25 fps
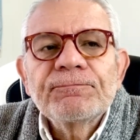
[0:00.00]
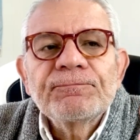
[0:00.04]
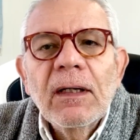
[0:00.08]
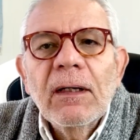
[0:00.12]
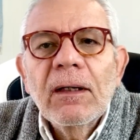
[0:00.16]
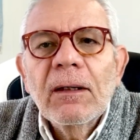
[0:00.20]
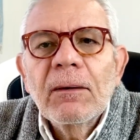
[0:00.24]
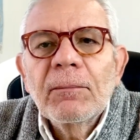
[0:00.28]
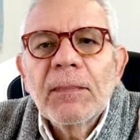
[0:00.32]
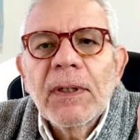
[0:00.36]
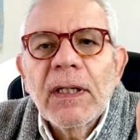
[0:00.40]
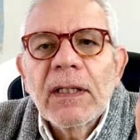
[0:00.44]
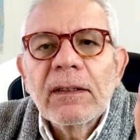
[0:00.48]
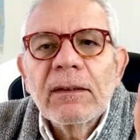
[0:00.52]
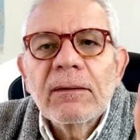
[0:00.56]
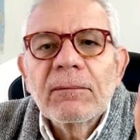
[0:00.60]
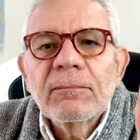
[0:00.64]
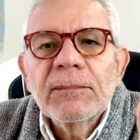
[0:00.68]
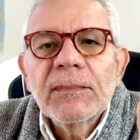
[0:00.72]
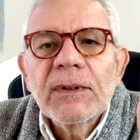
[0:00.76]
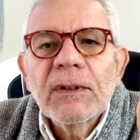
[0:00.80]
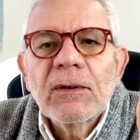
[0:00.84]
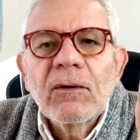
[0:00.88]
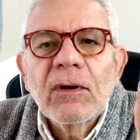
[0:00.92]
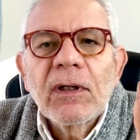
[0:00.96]
I
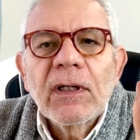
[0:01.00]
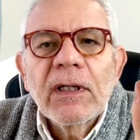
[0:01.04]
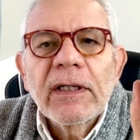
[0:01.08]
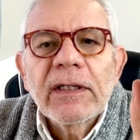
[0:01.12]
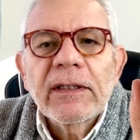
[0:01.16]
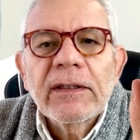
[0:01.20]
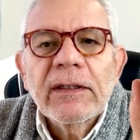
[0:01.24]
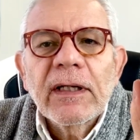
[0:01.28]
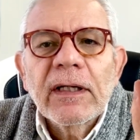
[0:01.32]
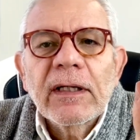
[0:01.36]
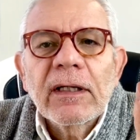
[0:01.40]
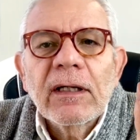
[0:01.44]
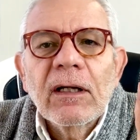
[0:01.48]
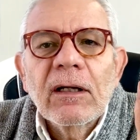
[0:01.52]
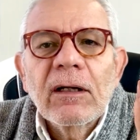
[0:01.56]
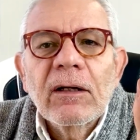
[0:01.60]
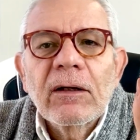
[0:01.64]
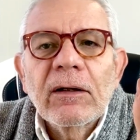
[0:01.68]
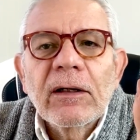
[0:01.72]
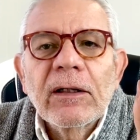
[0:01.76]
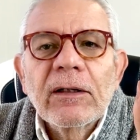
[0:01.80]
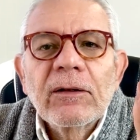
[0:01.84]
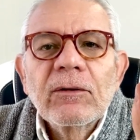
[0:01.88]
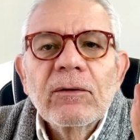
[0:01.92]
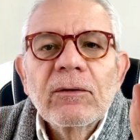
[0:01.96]
like that
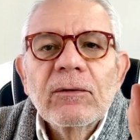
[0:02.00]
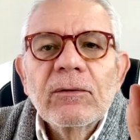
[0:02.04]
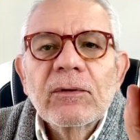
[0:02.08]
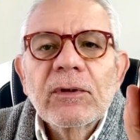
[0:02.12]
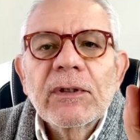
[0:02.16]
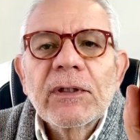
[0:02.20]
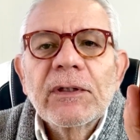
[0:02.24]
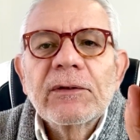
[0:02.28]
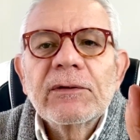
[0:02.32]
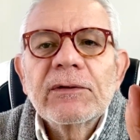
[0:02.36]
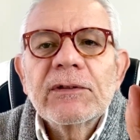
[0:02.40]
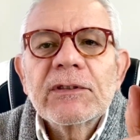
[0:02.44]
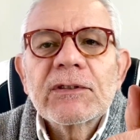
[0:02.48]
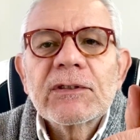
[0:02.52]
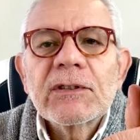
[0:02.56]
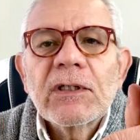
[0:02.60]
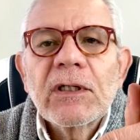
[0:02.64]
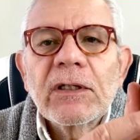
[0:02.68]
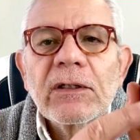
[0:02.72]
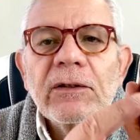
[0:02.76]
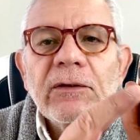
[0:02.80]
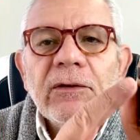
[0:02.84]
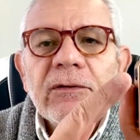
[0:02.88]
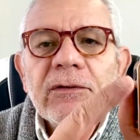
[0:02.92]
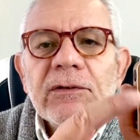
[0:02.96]
color. And look at the
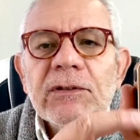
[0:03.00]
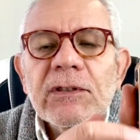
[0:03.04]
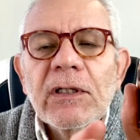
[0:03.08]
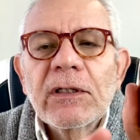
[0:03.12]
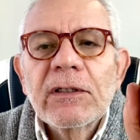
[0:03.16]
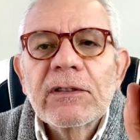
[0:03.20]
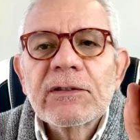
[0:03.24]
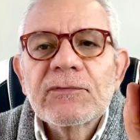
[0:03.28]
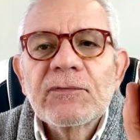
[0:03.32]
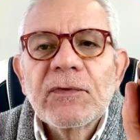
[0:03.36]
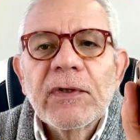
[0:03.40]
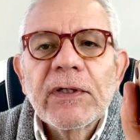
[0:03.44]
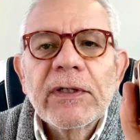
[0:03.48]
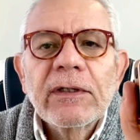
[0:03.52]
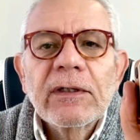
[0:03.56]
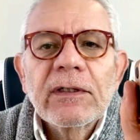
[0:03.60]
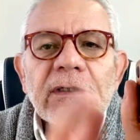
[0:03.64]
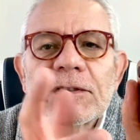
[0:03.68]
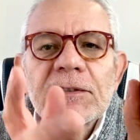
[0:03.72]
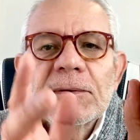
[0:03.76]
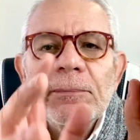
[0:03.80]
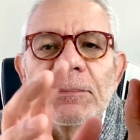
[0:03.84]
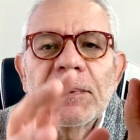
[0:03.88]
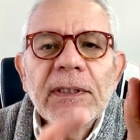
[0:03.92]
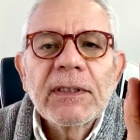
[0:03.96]
design. The design is very
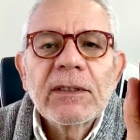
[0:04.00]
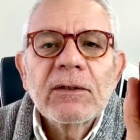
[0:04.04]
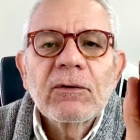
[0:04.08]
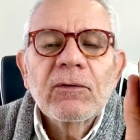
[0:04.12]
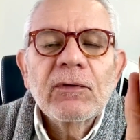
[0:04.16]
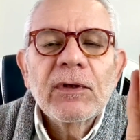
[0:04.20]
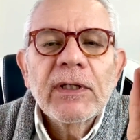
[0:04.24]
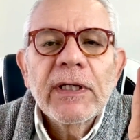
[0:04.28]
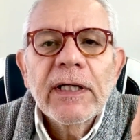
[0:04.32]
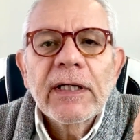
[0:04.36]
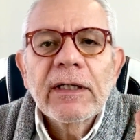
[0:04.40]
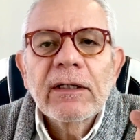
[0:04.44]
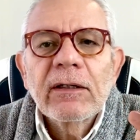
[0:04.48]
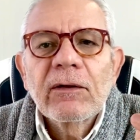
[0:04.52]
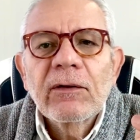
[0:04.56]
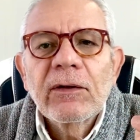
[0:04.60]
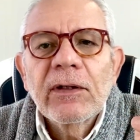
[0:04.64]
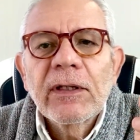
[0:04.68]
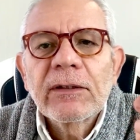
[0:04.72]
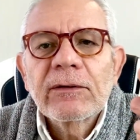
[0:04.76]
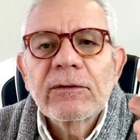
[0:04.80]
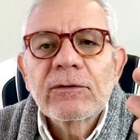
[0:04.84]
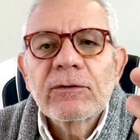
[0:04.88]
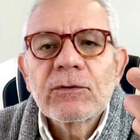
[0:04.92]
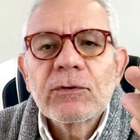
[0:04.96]
nice depending on the angle
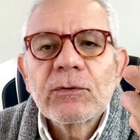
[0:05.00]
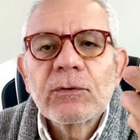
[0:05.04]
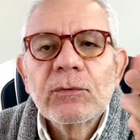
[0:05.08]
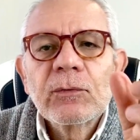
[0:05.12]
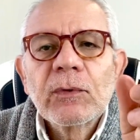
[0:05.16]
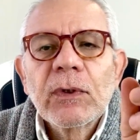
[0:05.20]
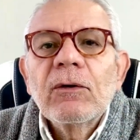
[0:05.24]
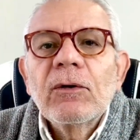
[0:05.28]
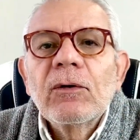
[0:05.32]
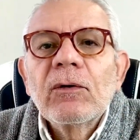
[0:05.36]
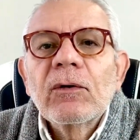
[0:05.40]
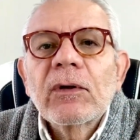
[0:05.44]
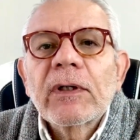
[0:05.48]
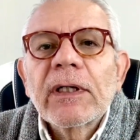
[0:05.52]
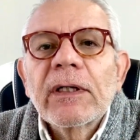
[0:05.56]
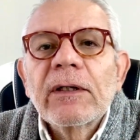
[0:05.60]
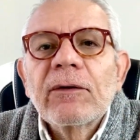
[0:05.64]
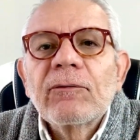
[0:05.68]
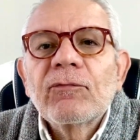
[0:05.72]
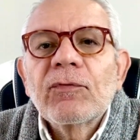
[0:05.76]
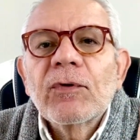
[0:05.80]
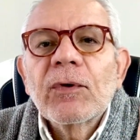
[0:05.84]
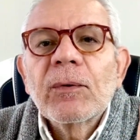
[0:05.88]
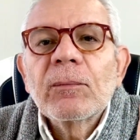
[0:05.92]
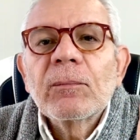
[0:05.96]
that you look at
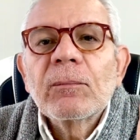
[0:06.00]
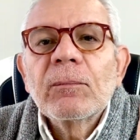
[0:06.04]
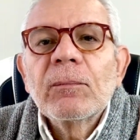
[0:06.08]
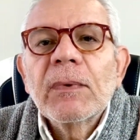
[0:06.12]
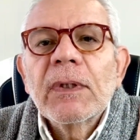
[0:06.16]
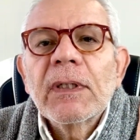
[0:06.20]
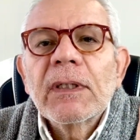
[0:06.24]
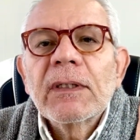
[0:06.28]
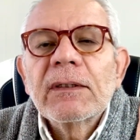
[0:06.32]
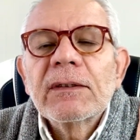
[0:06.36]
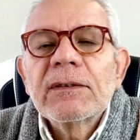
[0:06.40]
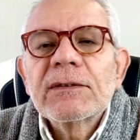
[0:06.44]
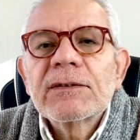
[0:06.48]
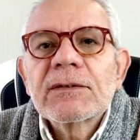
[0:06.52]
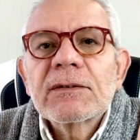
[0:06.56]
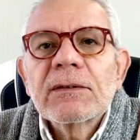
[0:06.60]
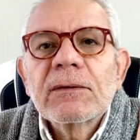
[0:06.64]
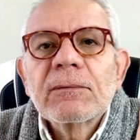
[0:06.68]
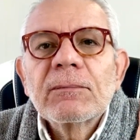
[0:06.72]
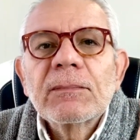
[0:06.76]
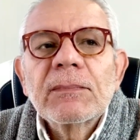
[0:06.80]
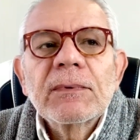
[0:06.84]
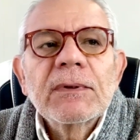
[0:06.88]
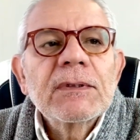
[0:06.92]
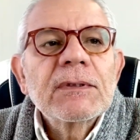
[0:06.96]
it from. It's
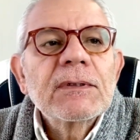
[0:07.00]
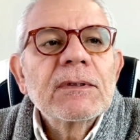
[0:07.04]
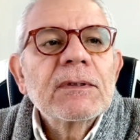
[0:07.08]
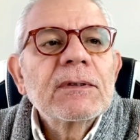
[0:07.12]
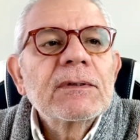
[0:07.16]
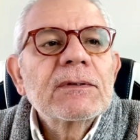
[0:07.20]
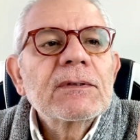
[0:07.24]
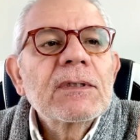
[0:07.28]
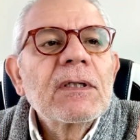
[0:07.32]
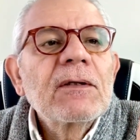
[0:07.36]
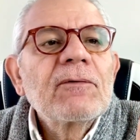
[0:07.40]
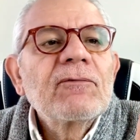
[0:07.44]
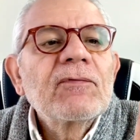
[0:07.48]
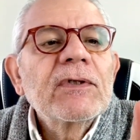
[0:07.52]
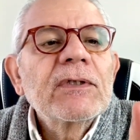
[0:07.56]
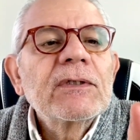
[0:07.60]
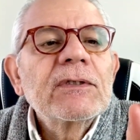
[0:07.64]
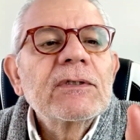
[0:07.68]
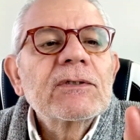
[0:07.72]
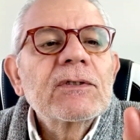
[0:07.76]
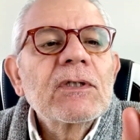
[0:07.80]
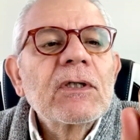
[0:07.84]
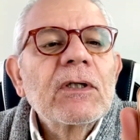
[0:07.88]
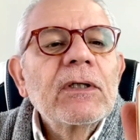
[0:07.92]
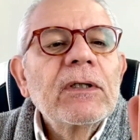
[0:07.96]
a lovely
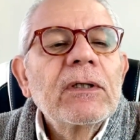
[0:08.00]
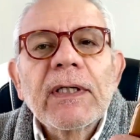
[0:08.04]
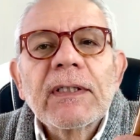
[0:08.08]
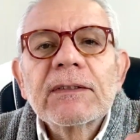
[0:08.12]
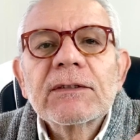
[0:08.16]
design.